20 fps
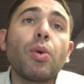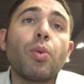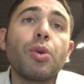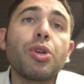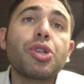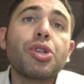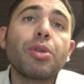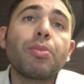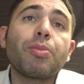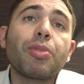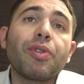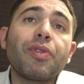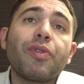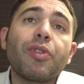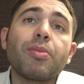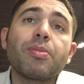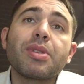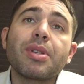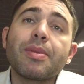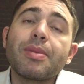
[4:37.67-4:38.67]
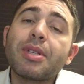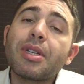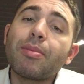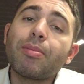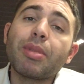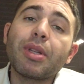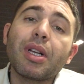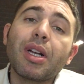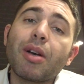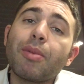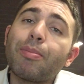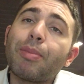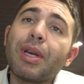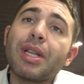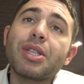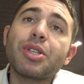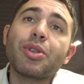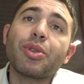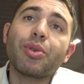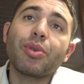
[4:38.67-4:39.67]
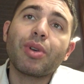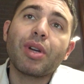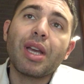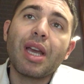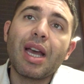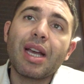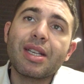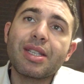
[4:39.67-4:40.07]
we should perform some simple compensatory